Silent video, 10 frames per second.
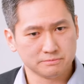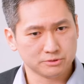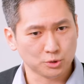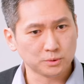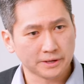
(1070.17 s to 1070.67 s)

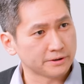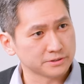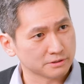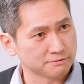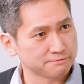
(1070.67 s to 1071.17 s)
two
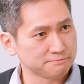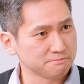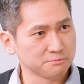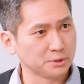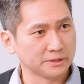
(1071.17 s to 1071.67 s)
layers of
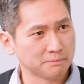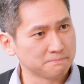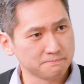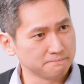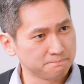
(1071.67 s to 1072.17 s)
really
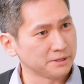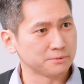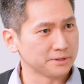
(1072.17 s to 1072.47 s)
big